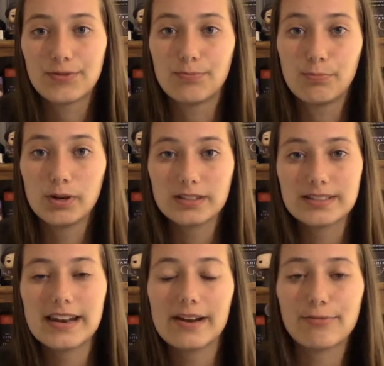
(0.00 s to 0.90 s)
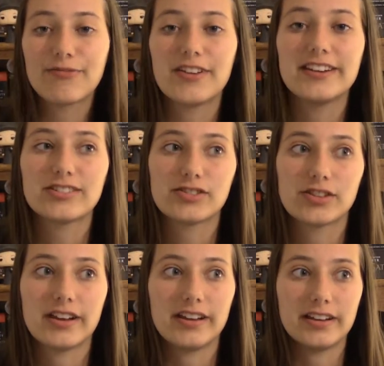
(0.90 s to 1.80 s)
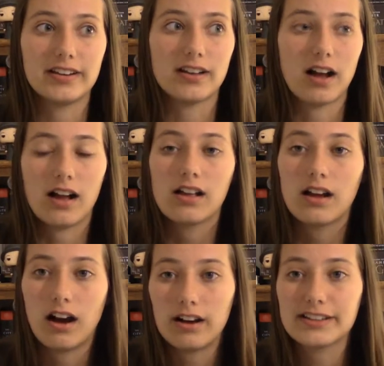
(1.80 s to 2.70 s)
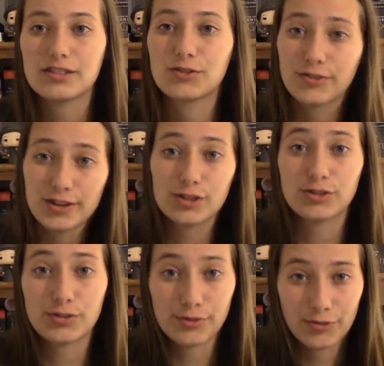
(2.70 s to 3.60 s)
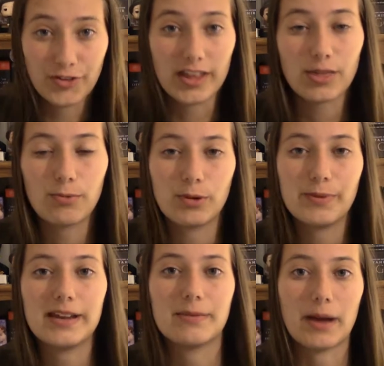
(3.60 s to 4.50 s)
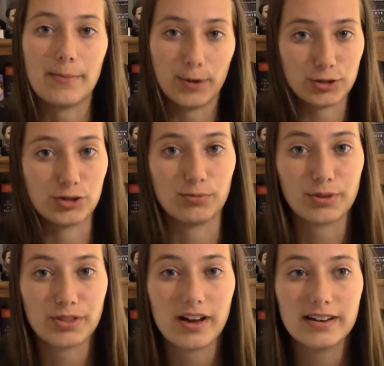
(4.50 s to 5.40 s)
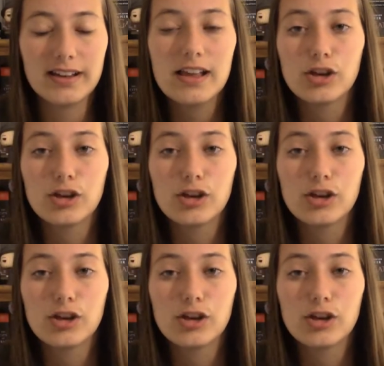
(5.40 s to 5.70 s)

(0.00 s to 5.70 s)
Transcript: Books that I finished in August 1st through 5th will be in my booktubeathon,